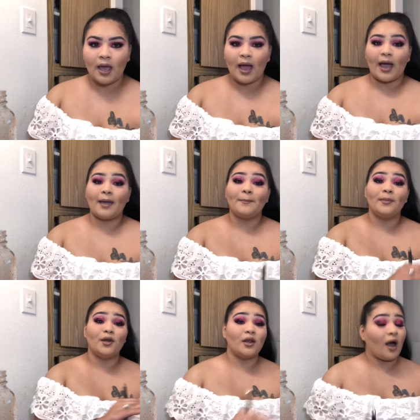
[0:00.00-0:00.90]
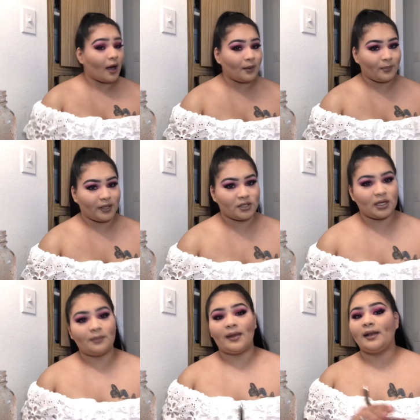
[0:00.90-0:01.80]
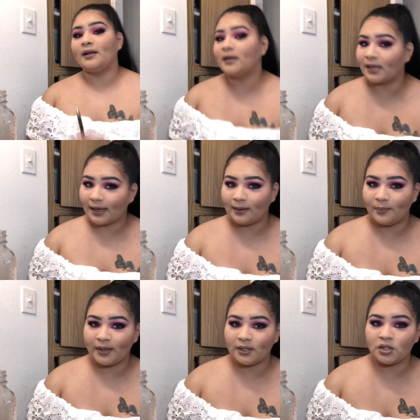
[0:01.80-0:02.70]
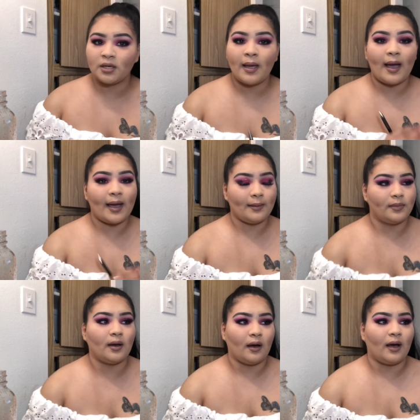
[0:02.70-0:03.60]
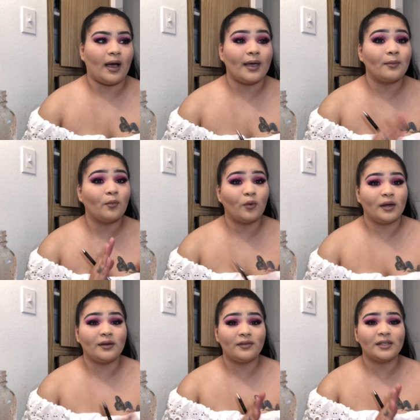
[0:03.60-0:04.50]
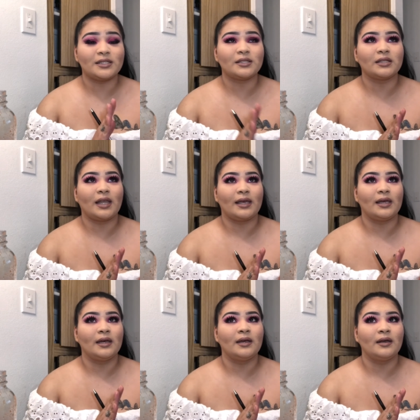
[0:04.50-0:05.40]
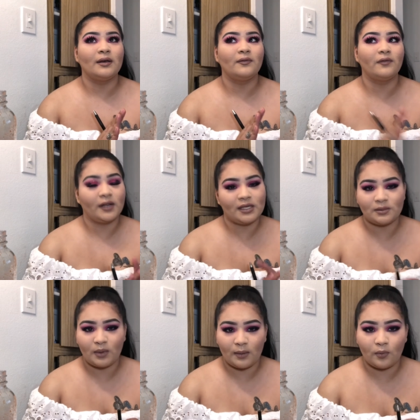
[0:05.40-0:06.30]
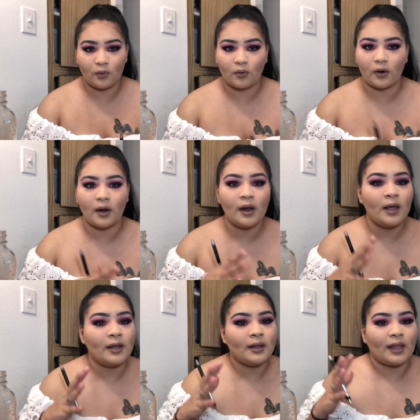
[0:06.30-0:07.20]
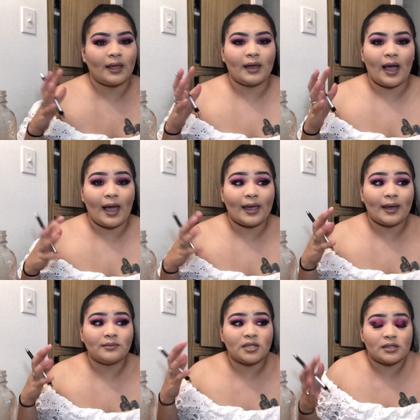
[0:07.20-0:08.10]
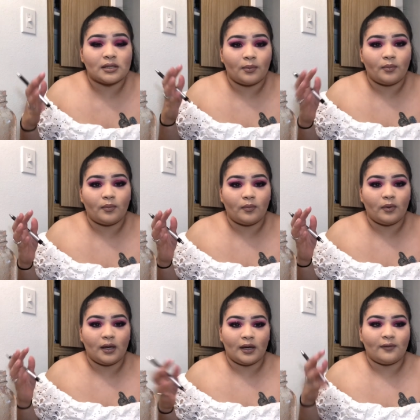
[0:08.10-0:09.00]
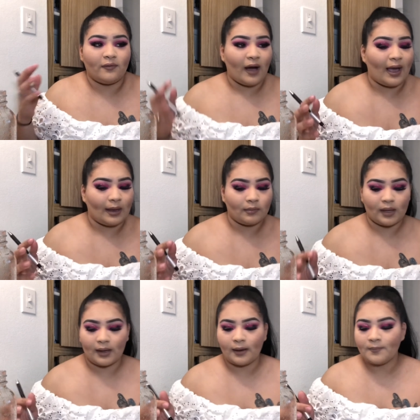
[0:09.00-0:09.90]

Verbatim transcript: i am not a bitch i may look like a bitch i am not i am one of the like funniest people or like, I am just a good vibe. Like,